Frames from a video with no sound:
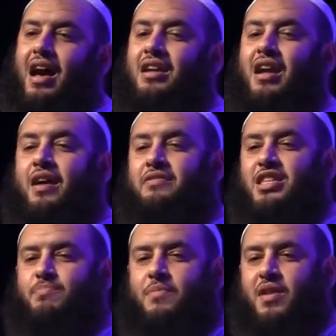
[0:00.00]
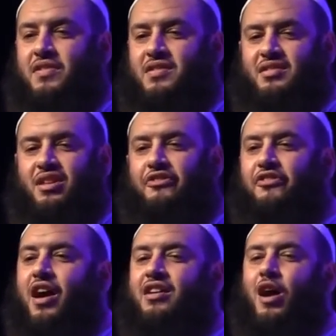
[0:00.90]
And others, my brothers, the
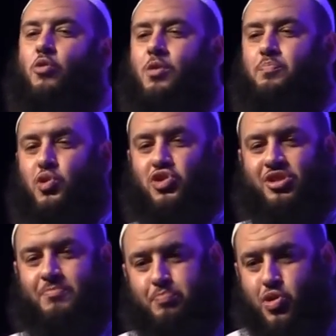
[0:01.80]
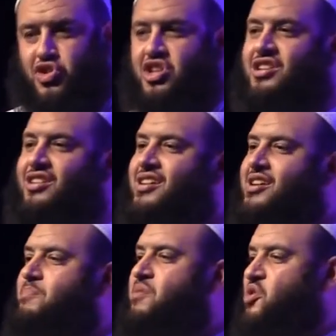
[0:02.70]
fire will push them
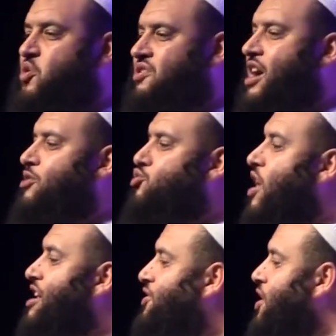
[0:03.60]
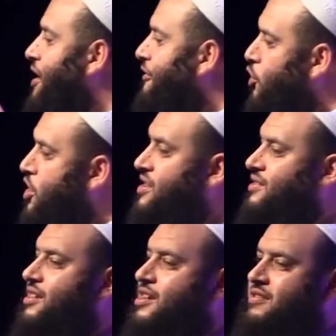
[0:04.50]
pushing because they are trying to
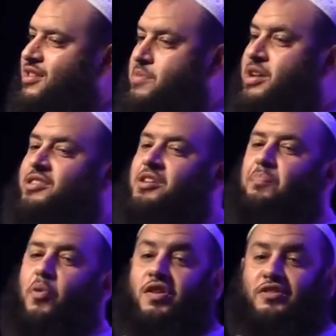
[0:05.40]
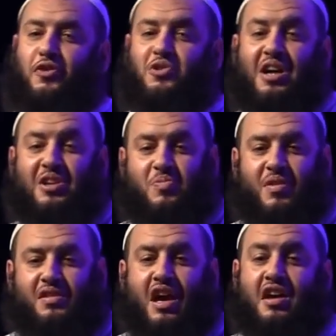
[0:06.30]
avoid the meeting point for
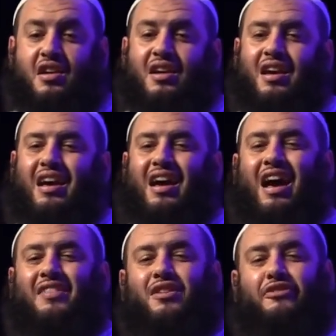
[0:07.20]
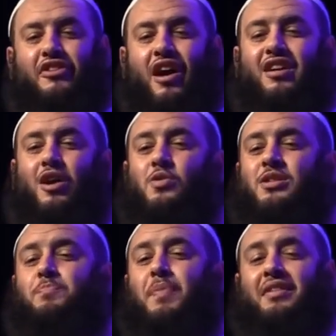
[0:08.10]
Judgment Day. And the fire
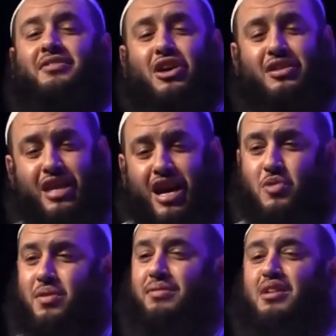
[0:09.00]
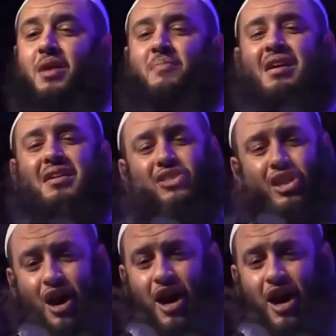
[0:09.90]
will spend the day with them, the